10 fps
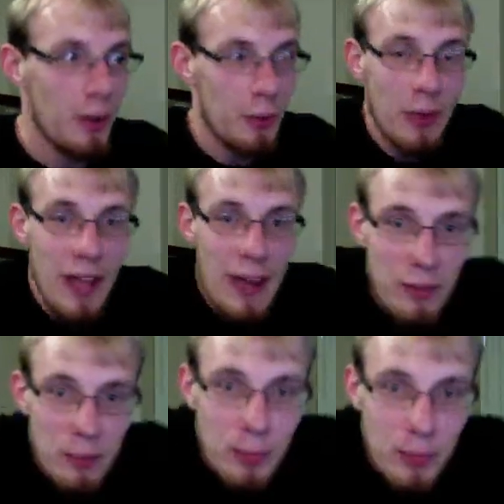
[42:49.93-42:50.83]
we have
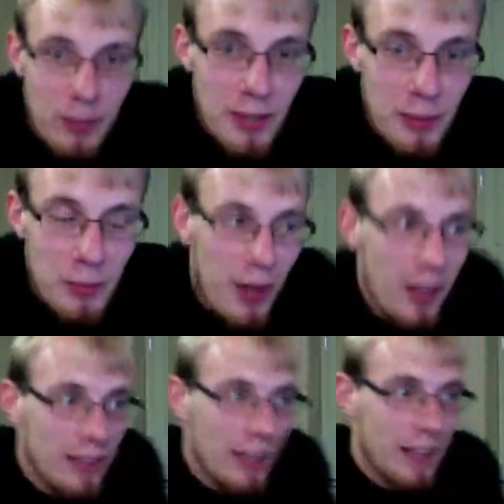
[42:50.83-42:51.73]
a pretty well
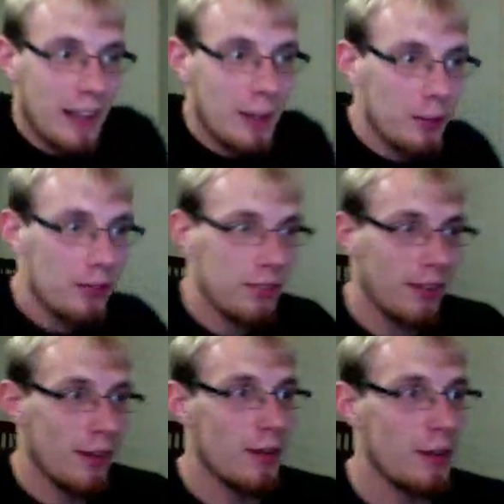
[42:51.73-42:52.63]
laid out
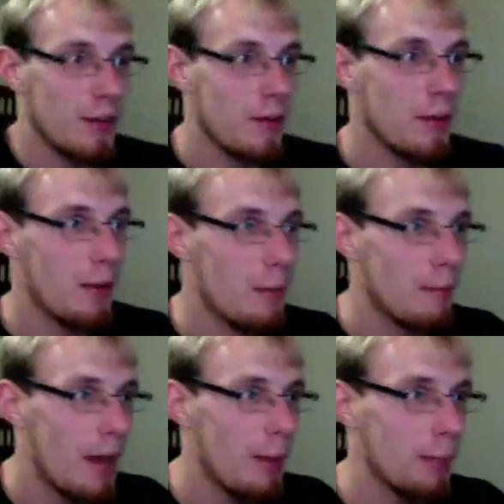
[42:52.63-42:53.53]

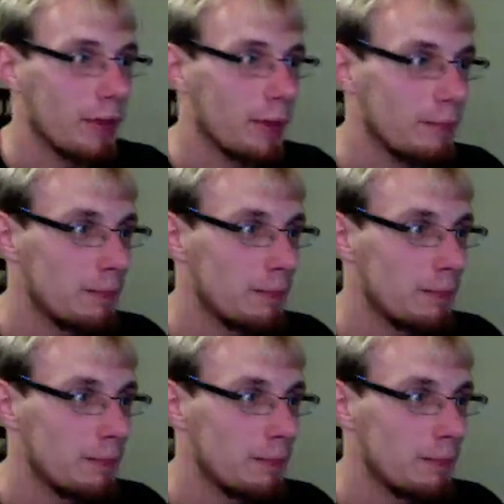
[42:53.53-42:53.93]
map here.